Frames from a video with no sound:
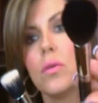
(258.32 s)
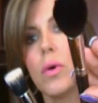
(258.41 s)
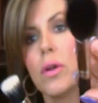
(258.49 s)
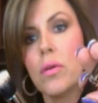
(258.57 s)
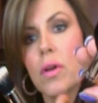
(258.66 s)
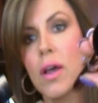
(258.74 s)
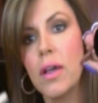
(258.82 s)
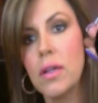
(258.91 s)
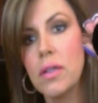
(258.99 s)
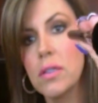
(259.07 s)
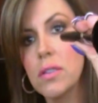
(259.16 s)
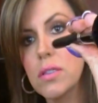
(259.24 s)

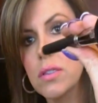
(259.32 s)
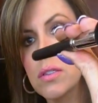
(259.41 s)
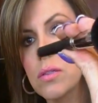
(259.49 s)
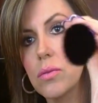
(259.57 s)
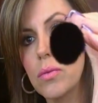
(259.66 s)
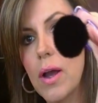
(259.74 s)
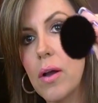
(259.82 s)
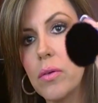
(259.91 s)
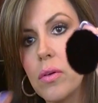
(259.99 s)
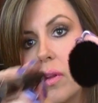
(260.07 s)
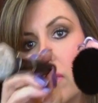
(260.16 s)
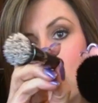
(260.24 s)
109 is
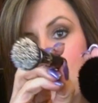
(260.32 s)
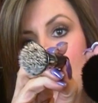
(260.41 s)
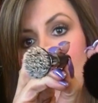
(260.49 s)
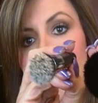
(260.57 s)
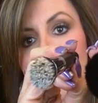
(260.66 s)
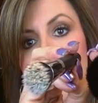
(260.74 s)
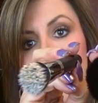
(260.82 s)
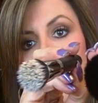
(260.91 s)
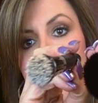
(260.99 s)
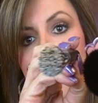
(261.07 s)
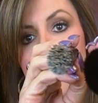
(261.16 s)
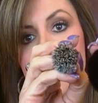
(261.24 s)
round on the top,
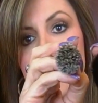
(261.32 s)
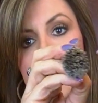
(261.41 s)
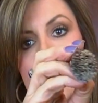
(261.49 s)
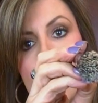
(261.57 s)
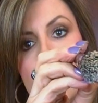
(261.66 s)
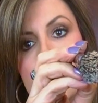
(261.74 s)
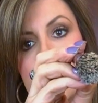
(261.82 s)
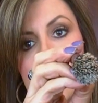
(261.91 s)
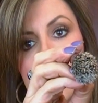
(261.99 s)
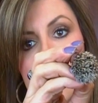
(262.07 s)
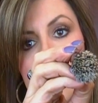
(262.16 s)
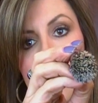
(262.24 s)
and there's the
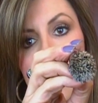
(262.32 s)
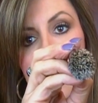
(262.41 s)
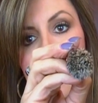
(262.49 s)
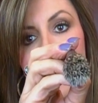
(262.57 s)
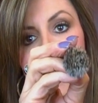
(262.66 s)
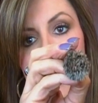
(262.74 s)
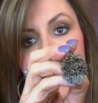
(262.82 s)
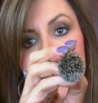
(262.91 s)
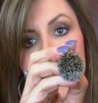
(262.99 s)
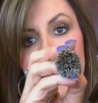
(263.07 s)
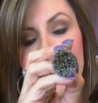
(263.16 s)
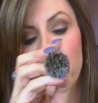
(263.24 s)
size there, if you can
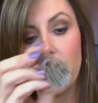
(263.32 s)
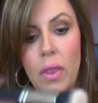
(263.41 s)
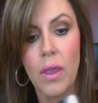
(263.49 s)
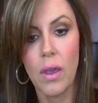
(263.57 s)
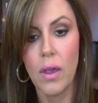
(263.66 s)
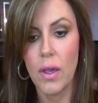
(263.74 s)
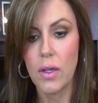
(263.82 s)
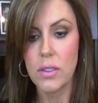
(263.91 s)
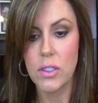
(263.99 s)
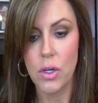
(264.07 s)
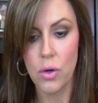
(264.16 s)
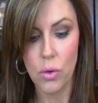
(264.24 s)
see.
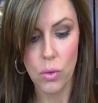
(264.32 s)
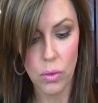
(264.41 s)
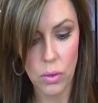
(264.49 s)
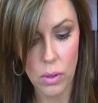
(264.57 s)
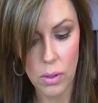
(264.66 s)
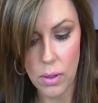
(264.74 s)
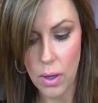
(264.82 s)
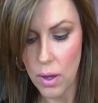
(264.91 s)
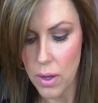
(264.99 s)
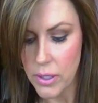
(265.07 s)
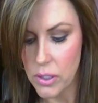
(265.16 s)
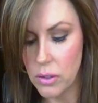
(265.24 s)
So
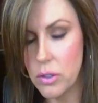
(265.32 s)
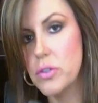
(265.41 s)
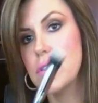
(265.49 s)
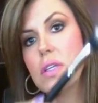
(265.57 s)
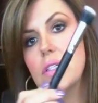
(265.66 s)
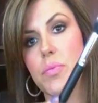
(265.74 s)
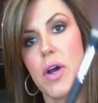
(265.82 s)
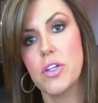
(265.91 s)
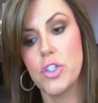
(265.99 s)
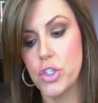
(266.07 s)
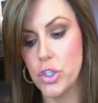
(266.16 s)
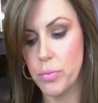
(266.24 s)
I used this
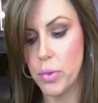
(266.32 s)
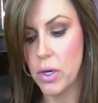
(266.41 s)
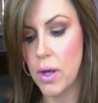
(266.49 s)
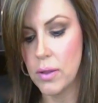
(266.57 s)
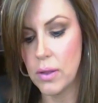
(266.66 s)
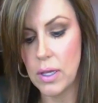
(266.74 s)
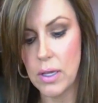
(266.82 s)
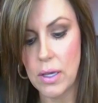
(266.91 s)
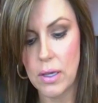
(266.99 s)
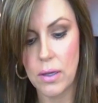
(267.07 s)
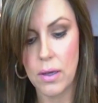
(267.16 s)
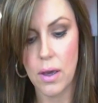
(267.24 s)
brush to put on
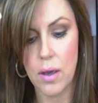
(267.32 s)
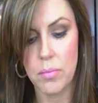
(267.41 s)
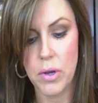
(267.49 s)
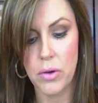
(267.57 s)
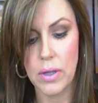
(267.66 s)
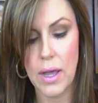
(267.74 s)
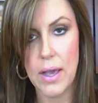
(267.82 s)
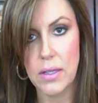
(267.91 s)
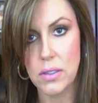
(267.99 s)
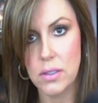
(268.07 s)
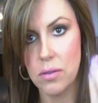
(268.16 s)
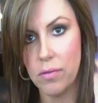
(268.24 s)
the
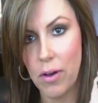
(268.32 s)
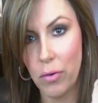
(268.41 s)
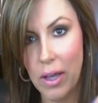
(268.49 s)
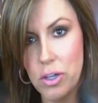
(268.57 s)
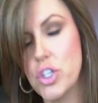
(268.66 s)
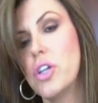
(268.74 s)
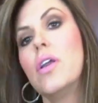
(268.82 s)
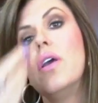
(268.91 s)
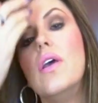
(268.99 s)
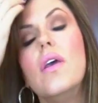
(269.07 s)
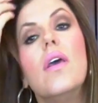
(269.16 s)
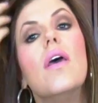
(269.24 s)
Mineralize foundation,
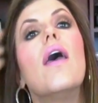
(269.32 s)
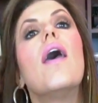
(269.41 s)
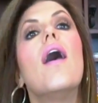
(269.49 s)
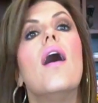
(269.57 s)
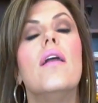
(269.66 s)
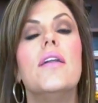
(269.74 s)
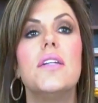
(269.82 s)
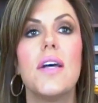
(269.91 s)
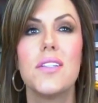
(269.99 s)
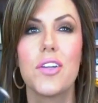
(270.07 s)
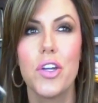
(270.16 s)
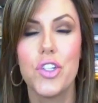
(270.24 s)
and it
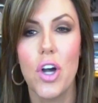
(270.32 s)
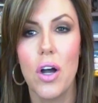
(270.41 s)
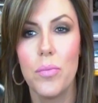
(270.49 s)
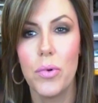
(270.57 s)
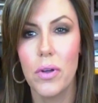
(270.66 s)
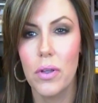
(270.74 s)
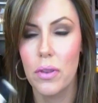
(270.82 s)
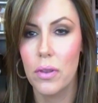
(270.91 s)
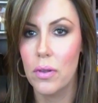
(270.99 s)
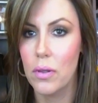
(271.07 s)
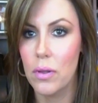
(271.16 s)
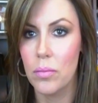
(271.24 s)
does a good job
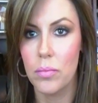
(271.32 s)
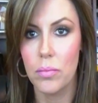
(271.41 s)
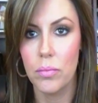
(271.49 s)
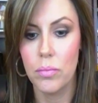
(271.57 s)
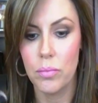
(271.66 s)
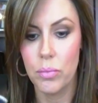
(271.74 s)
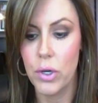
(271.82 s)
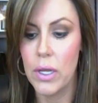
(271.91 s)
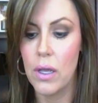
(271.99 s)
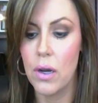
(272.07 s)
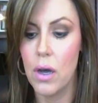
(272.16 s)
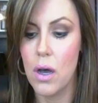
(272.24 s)
with
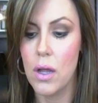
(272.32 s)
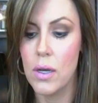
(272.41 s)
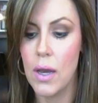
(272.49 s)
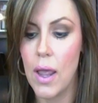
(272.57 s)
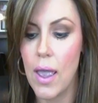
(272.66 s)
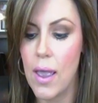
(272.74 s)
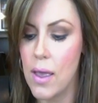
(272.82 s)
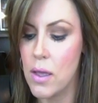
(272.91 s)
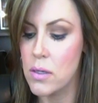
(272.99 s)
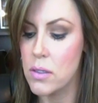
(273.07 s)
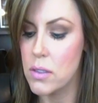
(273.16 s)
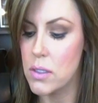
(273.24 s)
putting it on
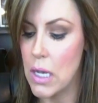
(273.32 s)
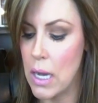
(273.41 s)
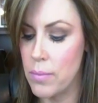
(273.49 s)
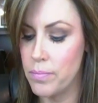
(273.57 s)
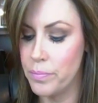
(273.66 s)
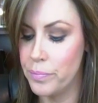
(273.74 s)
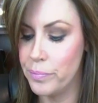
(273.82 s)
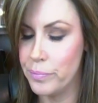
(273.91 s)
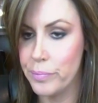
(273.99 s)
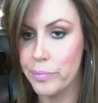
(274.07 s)
and